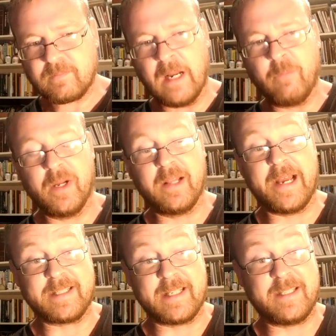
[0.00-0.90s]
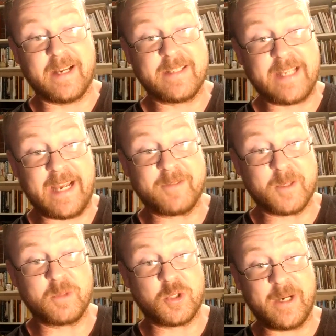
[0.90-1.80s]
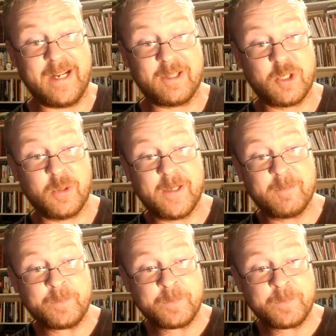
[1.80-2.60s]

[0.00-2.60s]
I realize it does have some strength to it.